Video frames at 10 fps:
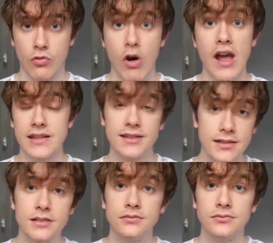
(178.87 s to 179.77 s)

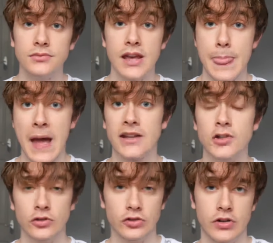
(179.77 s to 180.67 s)
rights in that
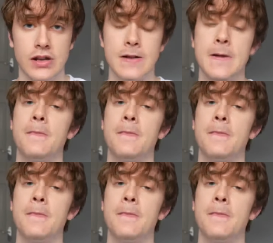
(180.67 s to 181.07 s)
country,